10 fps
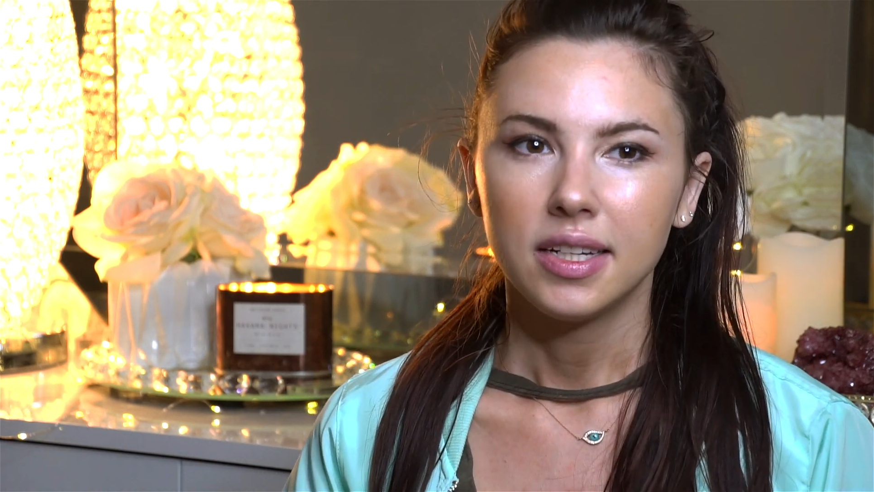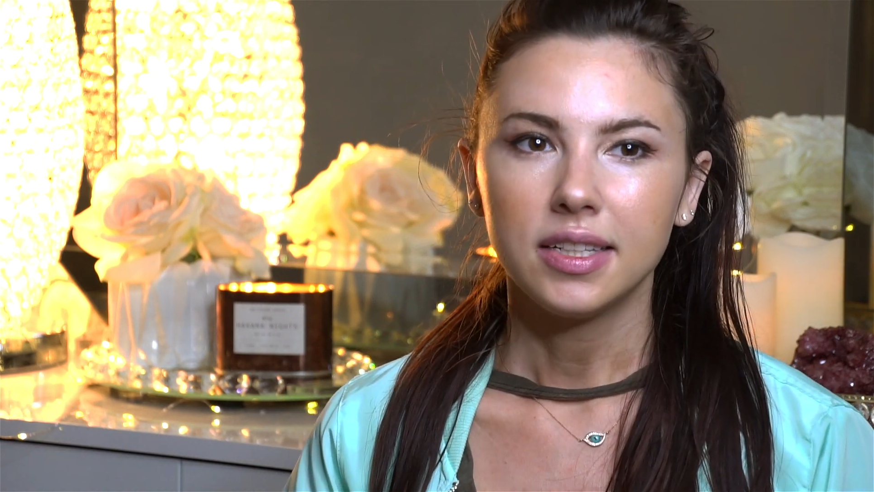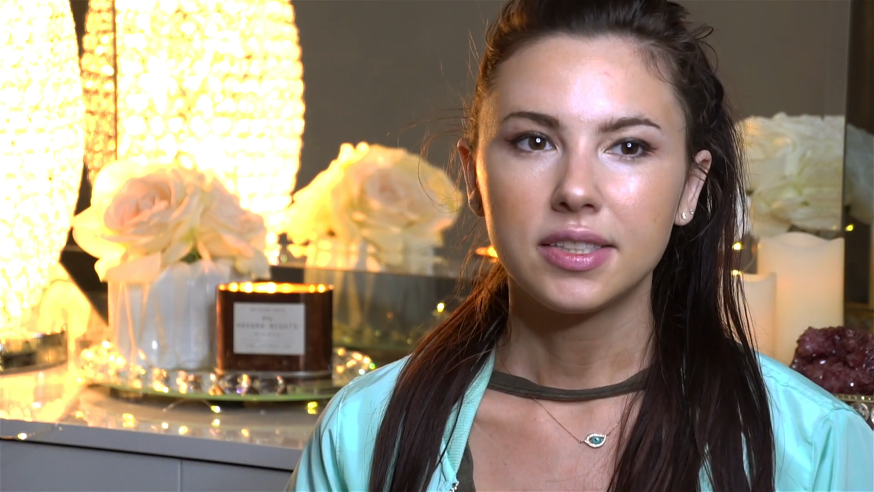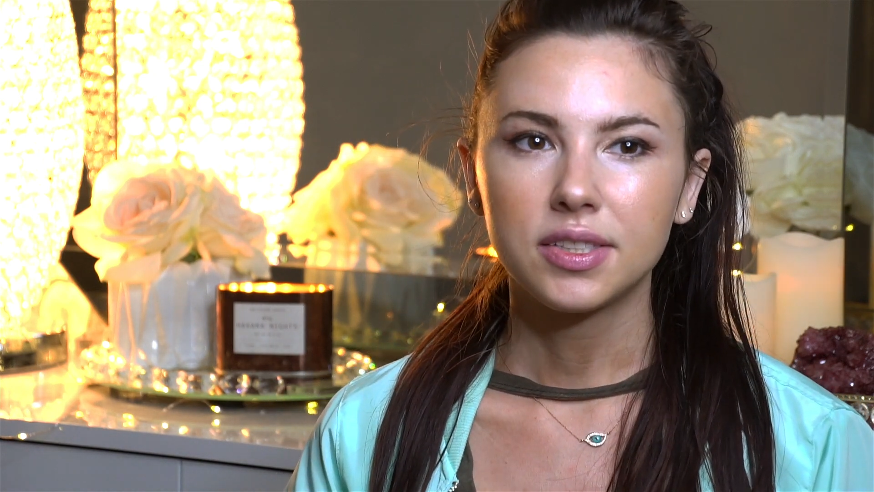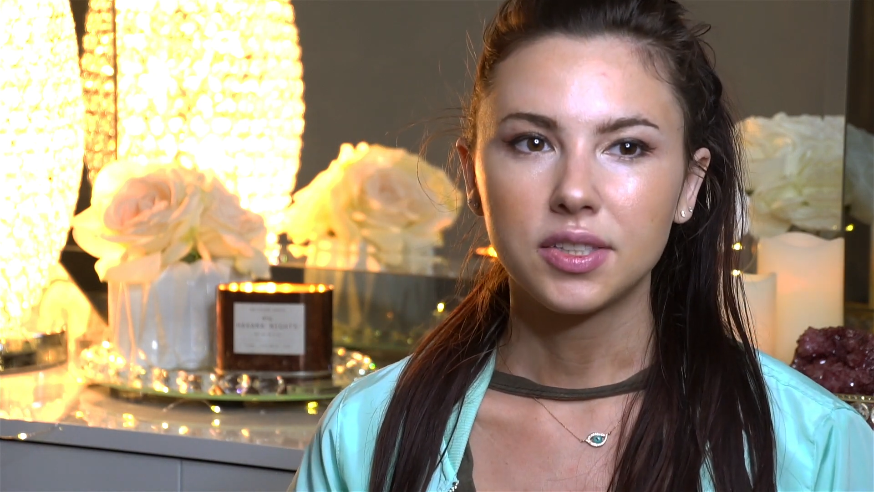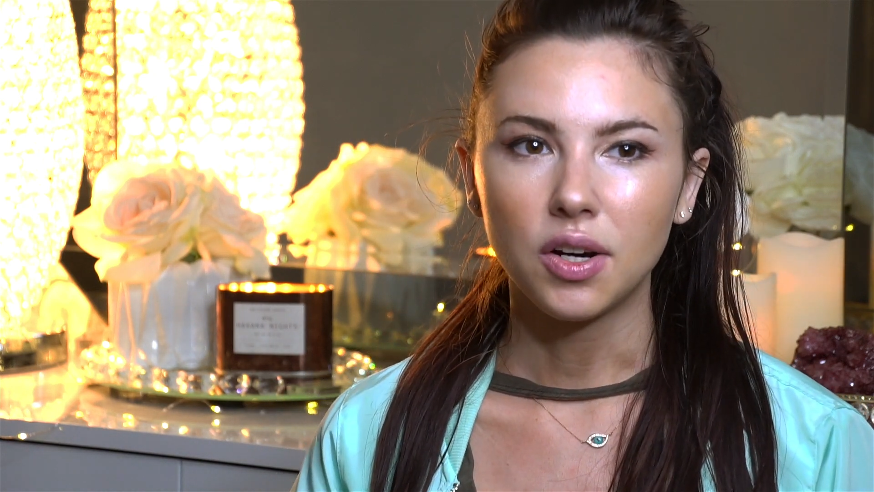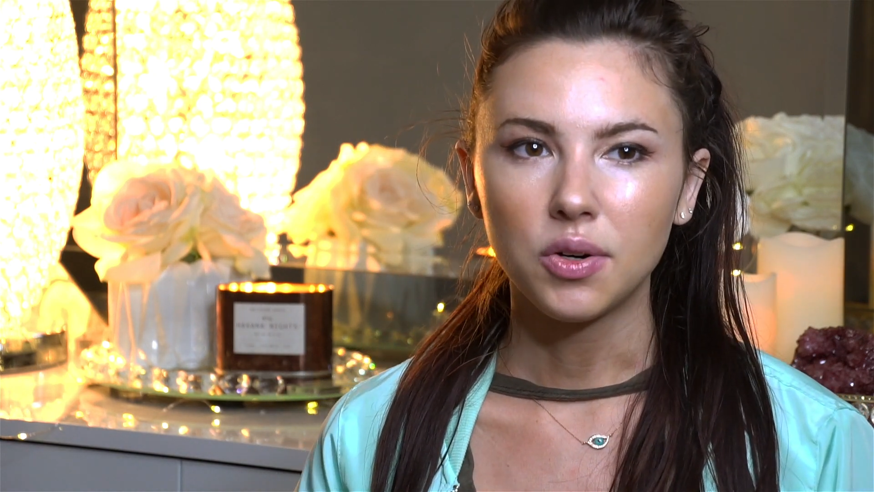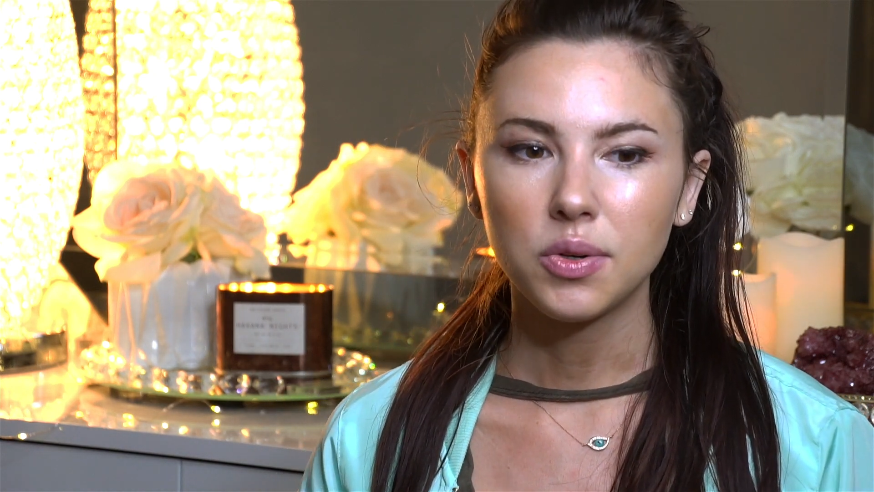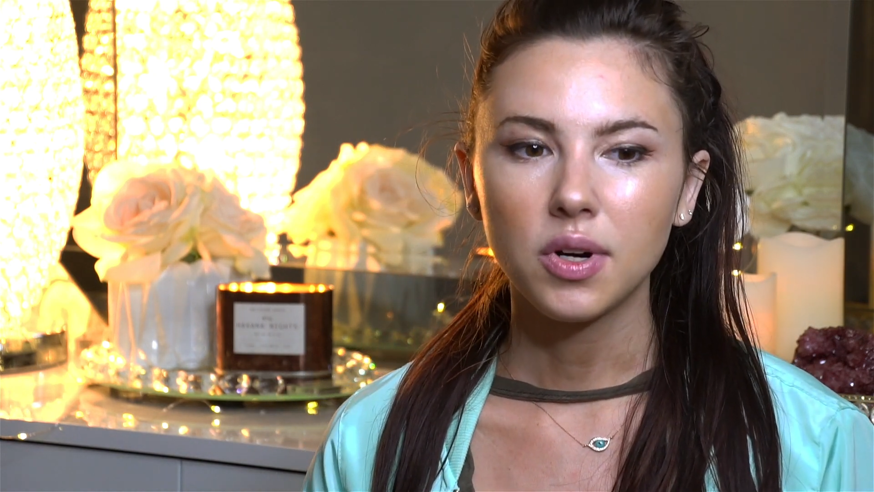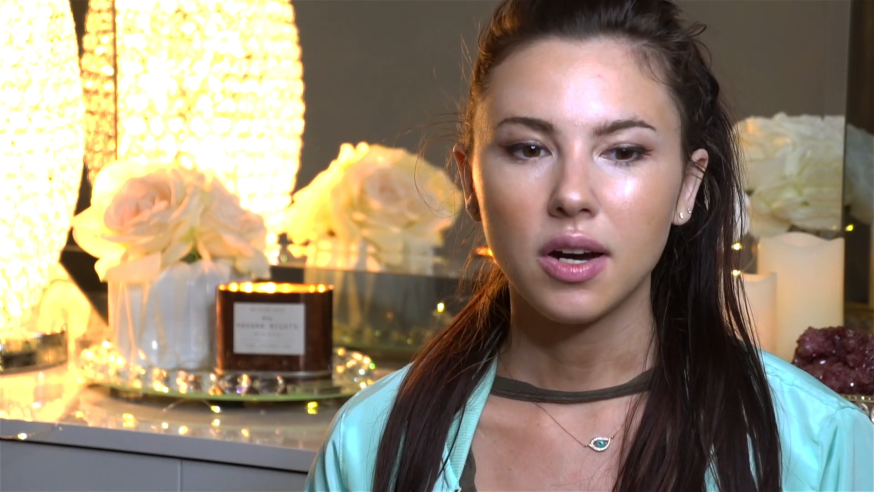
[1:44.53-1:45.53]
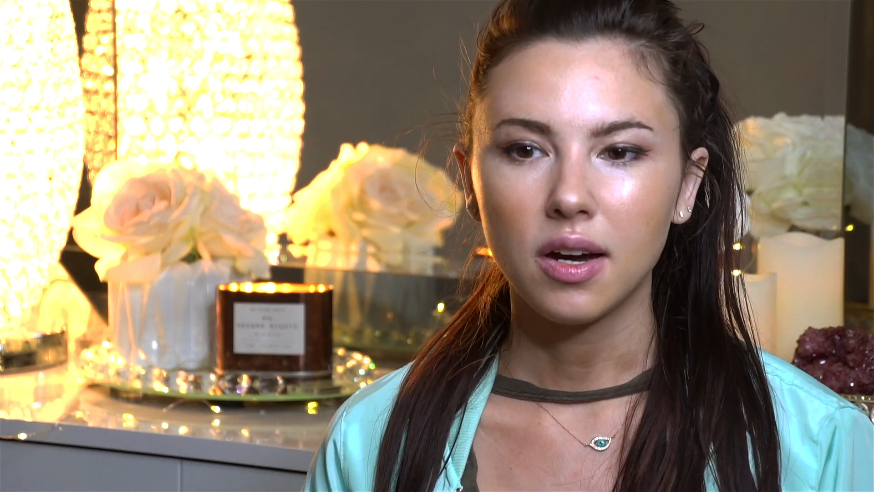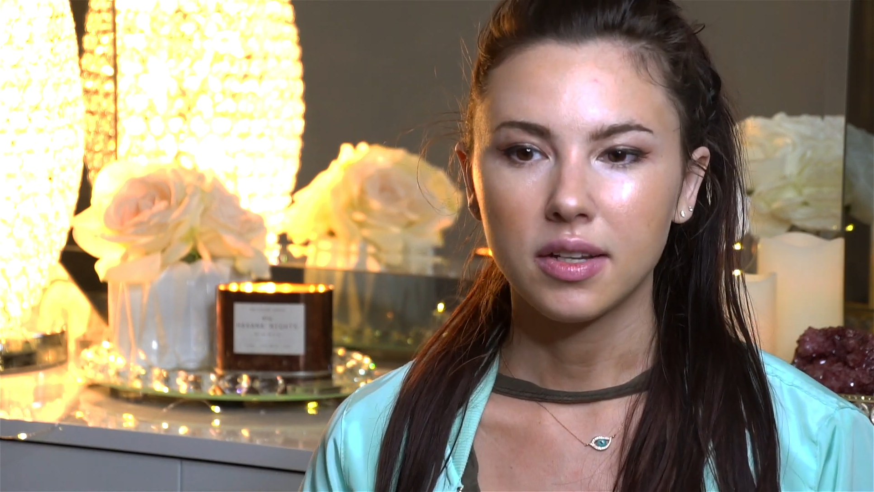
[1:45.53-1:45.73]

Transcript: it's so